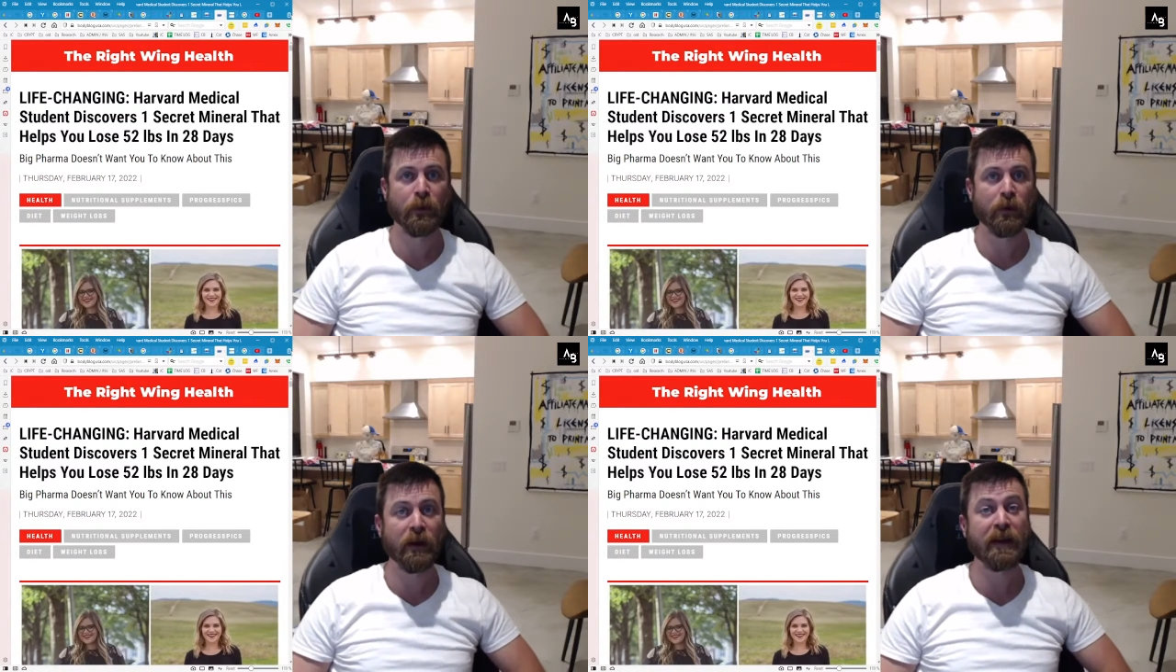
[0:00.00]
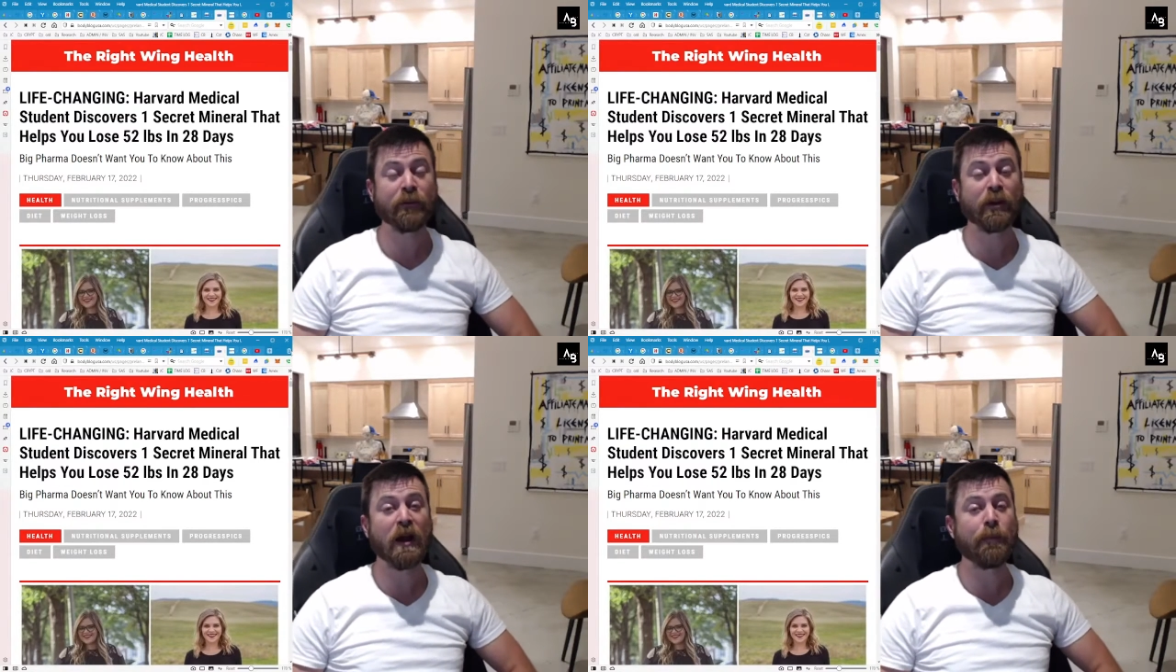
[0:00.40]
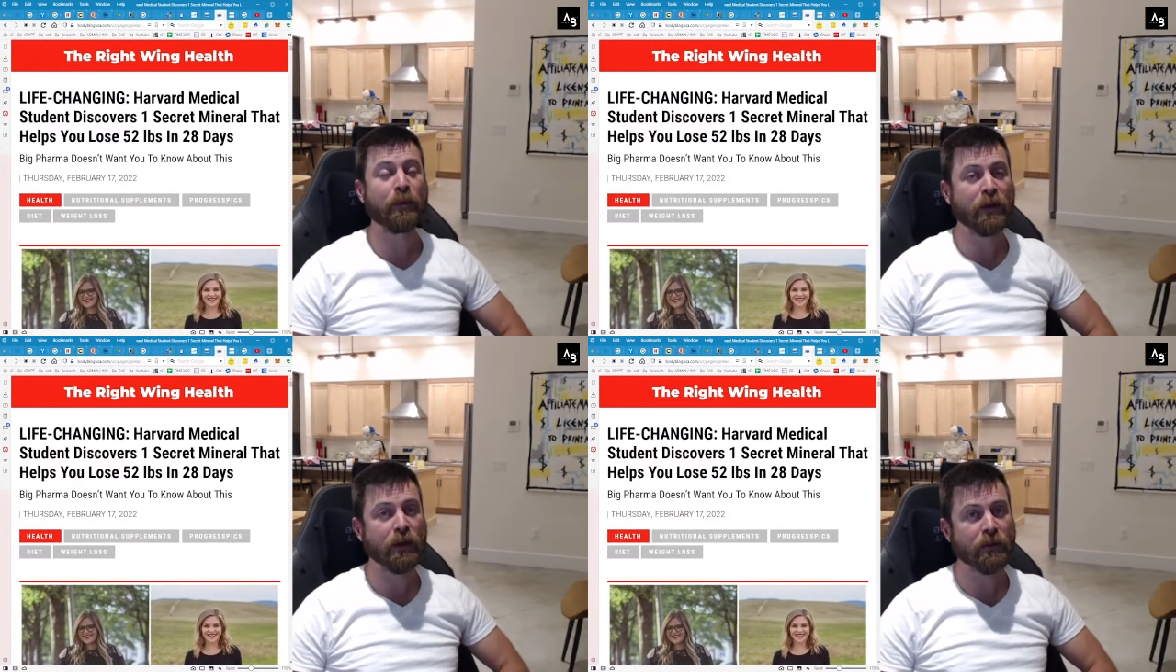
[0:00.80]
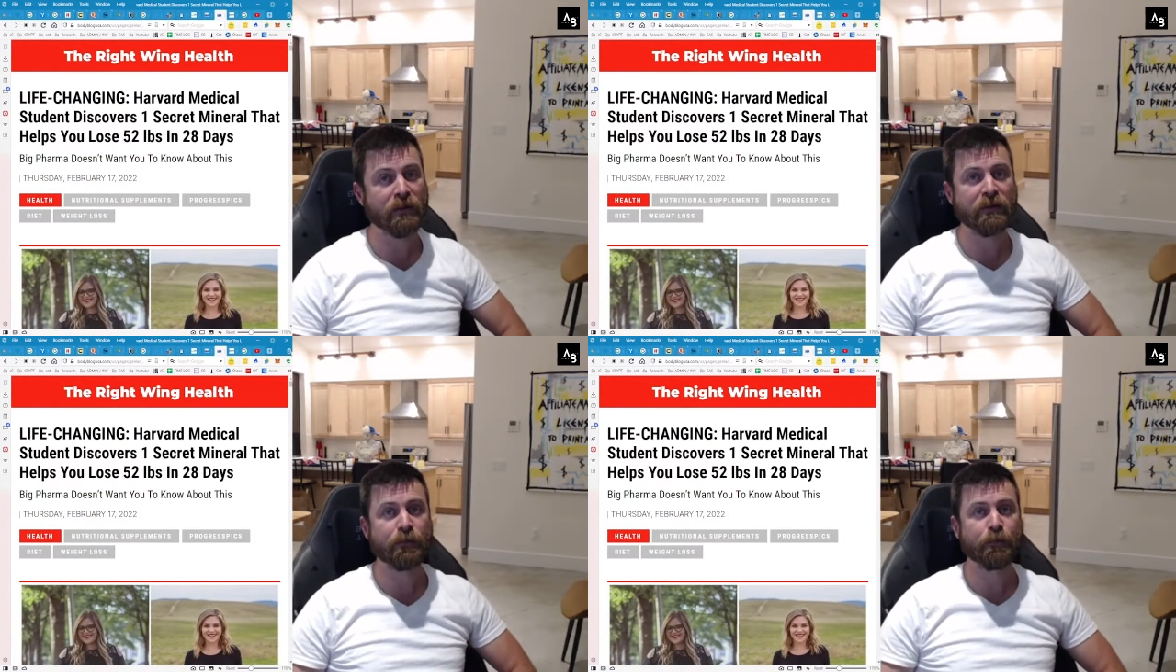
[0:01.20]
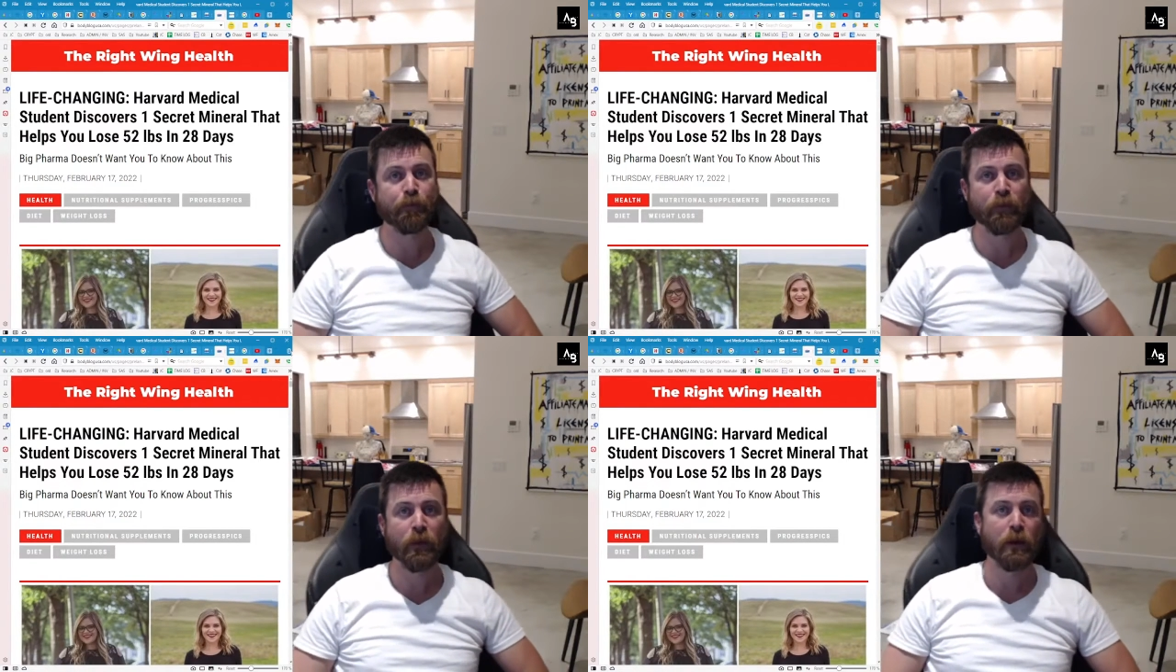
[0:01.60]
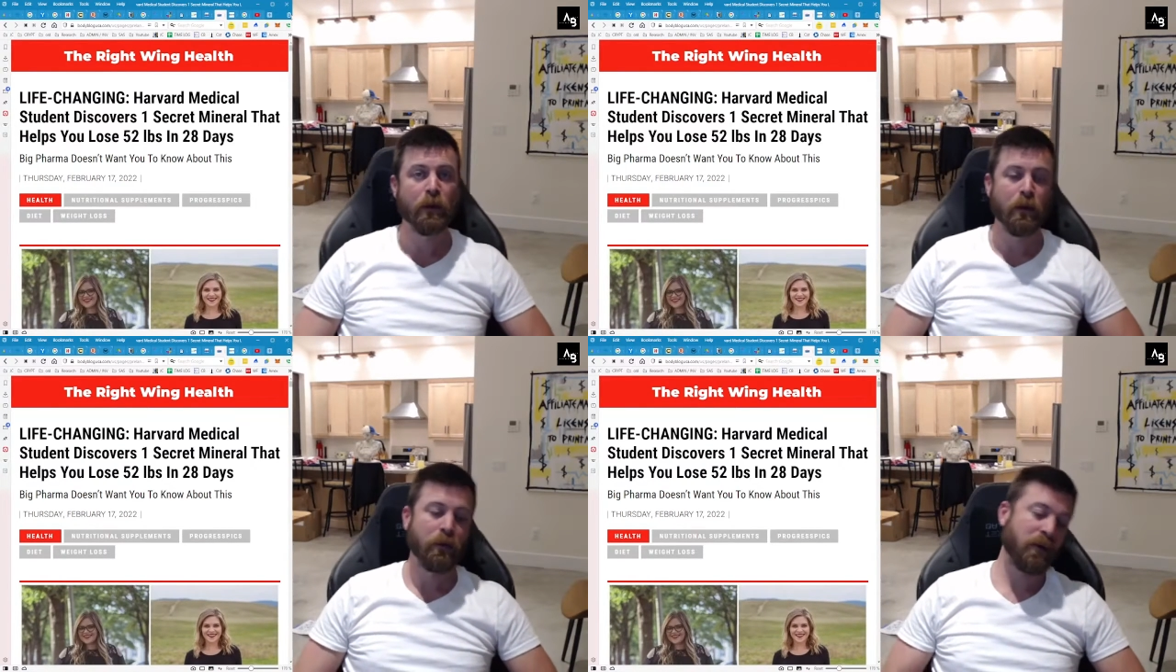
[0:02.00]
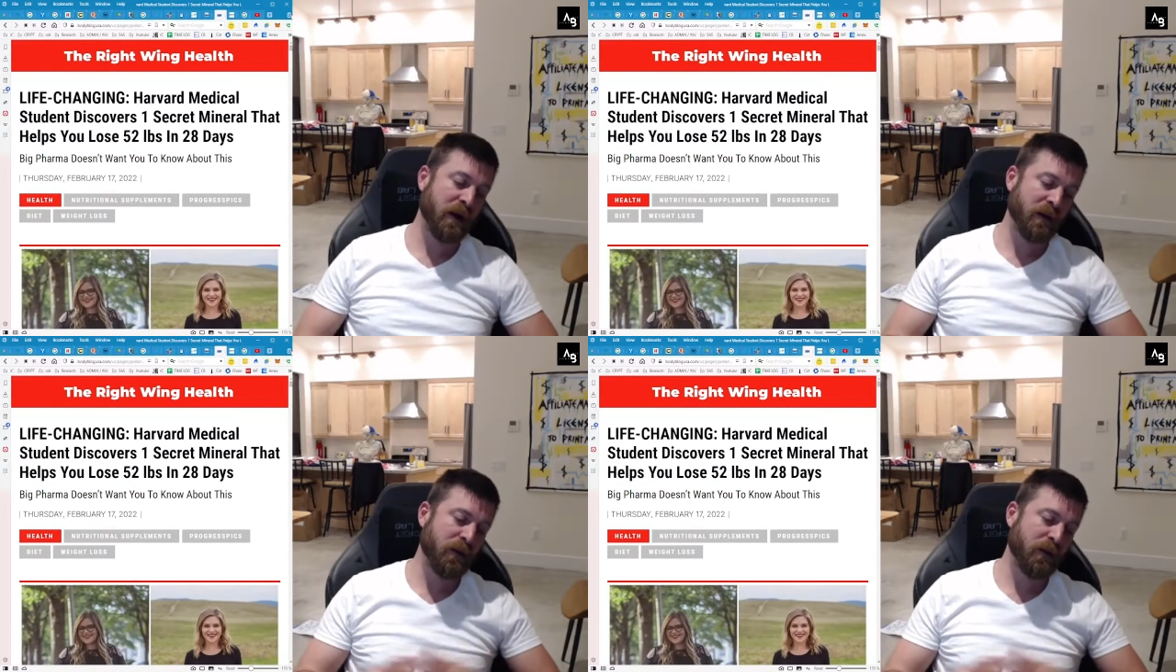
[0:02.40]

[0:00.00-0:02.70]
Right, every couple years. Right,